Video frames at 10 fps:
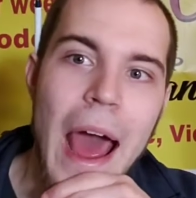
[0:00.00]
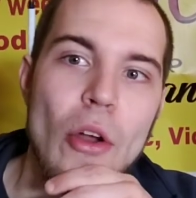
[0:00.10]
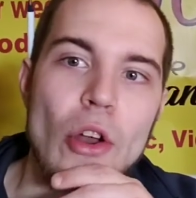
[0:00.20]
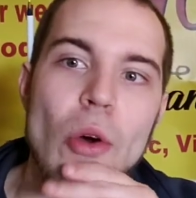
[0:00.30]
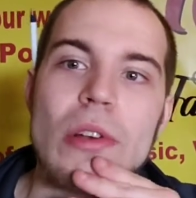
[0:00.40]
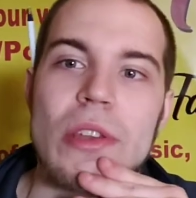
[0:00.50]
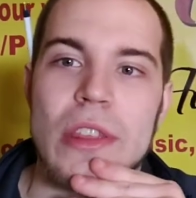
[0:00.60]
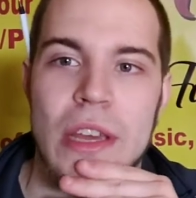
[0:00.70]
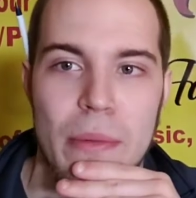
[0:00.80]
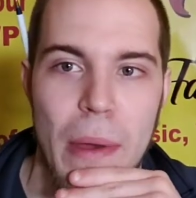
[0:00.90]
I don't know what to
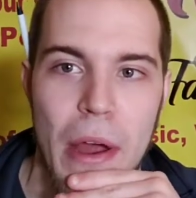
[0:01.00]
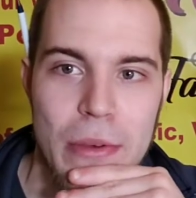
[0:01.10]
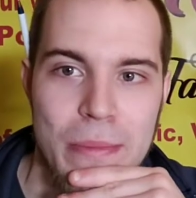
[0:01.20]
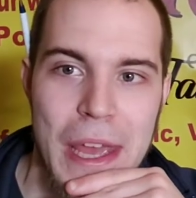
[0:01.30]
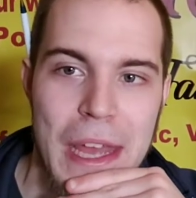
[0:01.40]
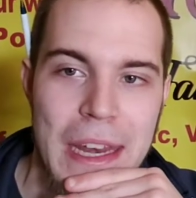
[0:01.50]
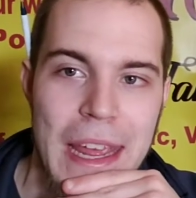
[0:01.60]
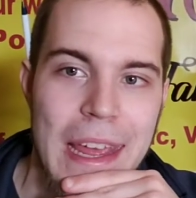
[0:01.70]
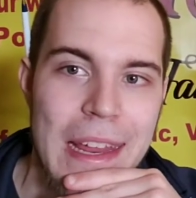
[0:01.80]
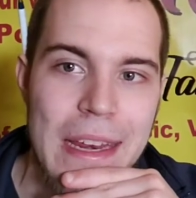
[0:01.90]
think about it, man.
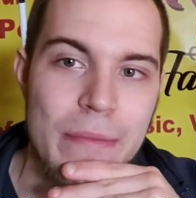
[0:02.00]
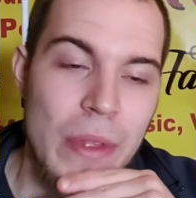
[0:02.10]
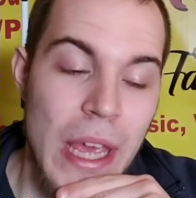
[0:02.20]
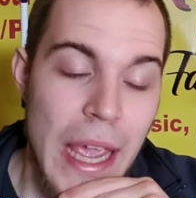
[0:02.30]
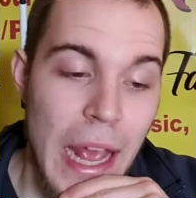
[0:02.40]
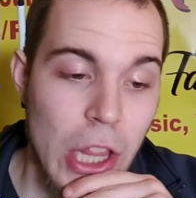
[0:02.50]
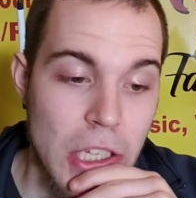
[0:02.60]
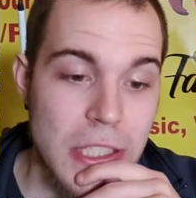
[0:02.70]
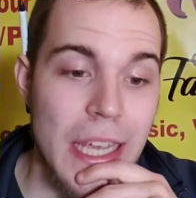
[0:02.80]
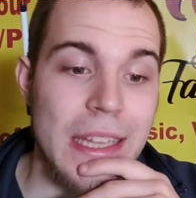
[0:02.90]
It
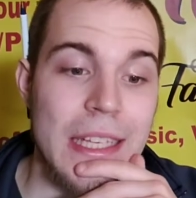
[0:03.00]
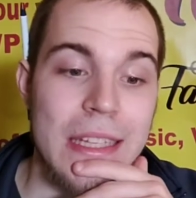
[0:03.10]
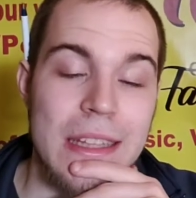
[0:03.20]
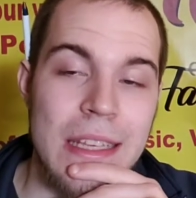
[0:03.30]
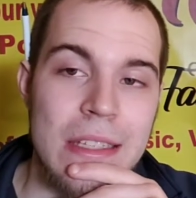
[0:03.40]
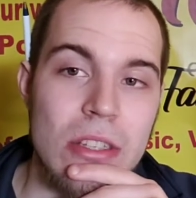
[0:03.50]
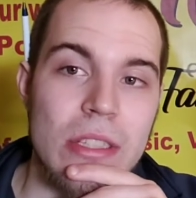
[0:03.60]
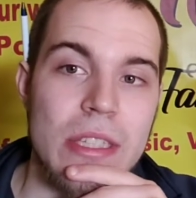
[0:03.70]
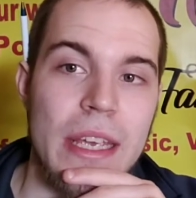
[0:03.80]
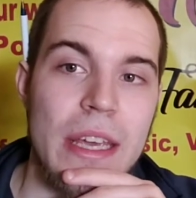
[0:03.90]
looks like that. This
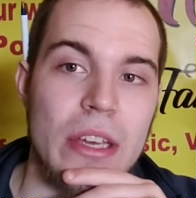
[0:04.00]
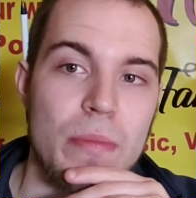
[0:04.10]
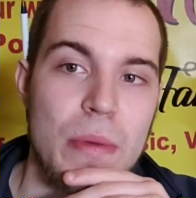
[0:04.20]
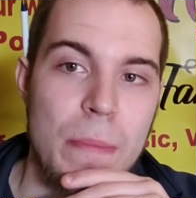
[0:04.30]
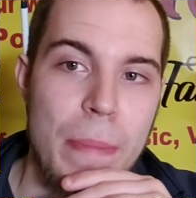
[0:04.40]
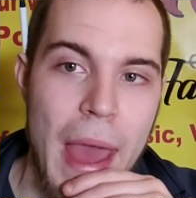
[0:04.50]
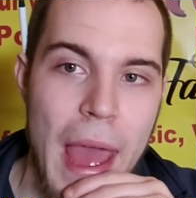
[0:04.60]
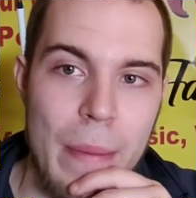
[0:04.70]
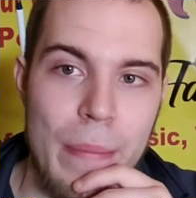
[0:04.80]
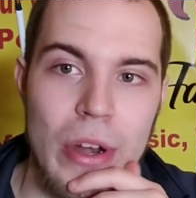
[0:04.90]
looks like it could be
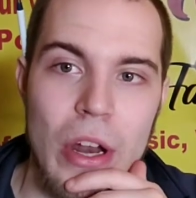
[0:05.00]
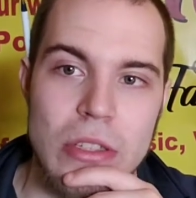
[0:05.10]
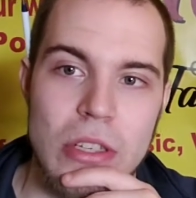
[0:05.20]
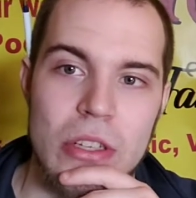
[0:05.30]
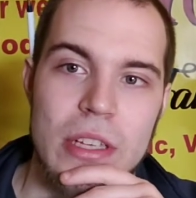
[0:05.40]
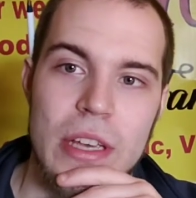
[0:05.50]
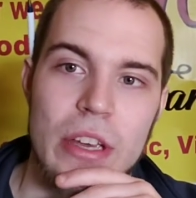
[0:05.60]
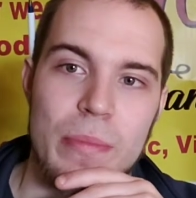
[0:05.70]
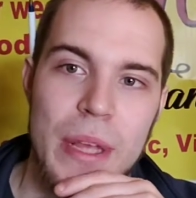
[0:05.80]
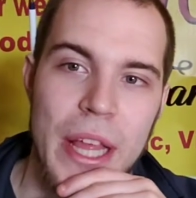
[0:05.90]
bad, but it also looks like it
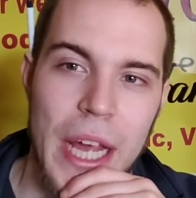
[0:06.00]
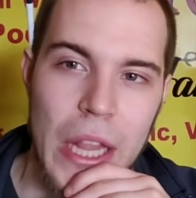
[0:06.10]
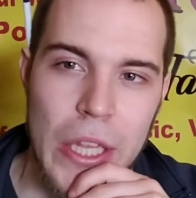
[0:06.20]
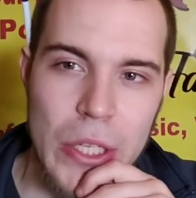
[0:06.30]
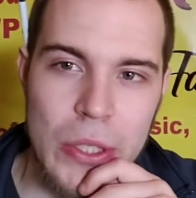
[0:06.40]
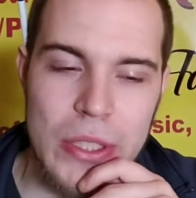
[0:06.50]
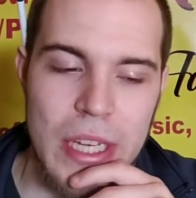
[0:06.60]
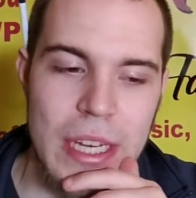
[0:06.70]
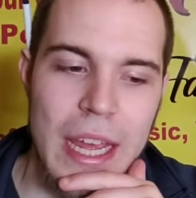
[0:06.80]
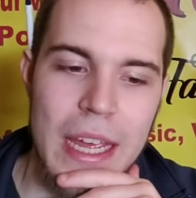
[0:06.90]
could be like a little
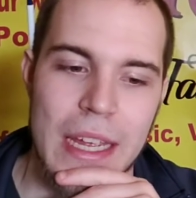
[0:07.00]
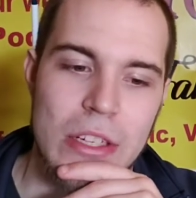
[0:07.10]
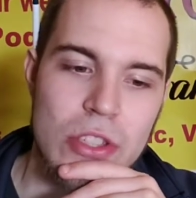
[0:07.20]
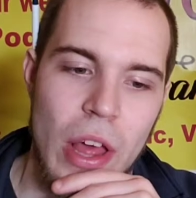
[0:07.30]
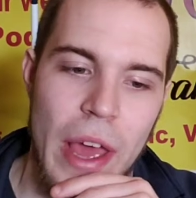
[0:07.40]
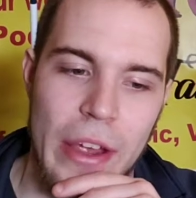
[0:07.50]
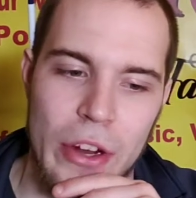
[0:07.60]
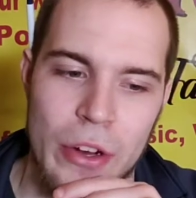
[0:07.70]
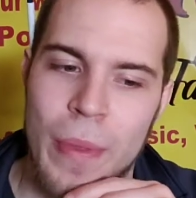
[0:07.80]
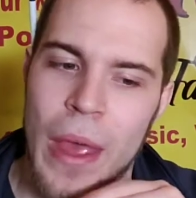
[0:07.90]
teenage, like,
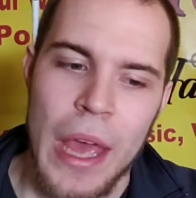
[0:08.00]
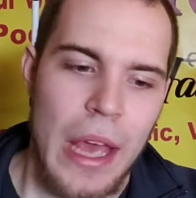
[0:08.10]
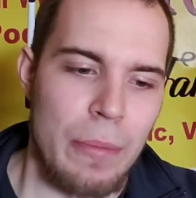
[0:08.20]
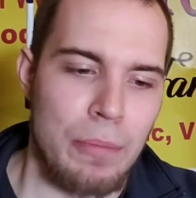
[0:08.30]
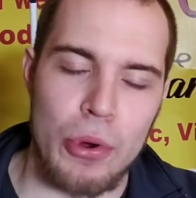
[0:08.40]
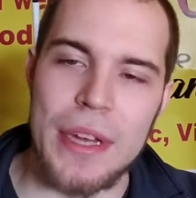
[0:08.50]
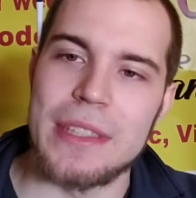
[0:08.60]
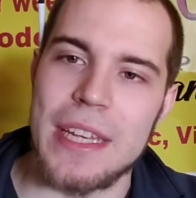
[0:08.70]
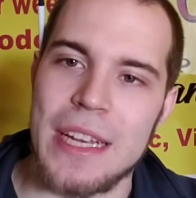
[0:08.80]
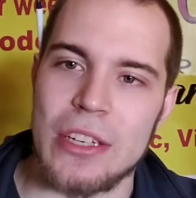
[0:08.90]
or
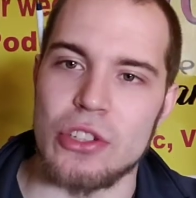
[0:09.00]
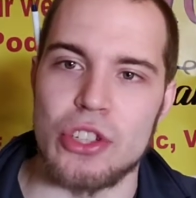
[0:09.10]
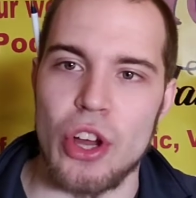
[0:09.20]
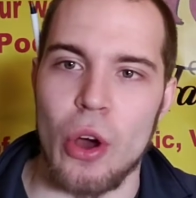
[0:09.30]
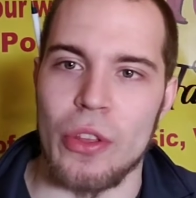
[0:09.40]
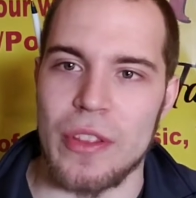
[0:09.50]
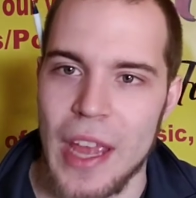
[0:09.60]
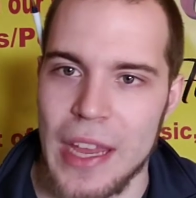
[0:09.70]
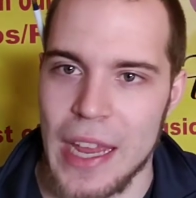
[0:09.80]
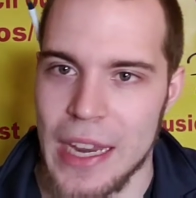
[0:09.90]
preteen show that
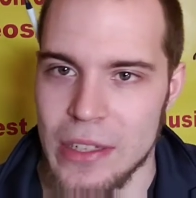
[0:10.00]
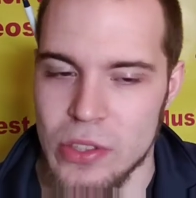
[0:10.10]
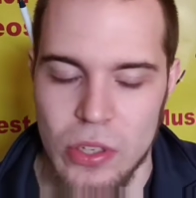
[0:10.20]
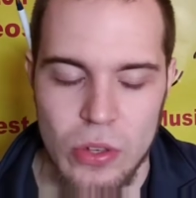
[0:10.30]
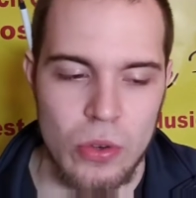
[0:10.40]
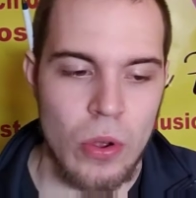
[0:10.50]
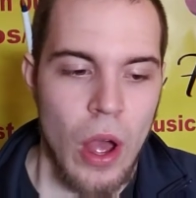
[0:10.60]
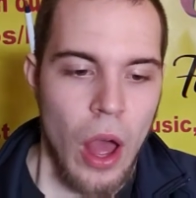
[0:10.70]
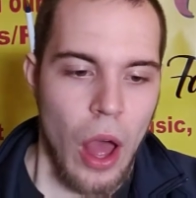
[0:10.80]
they get into.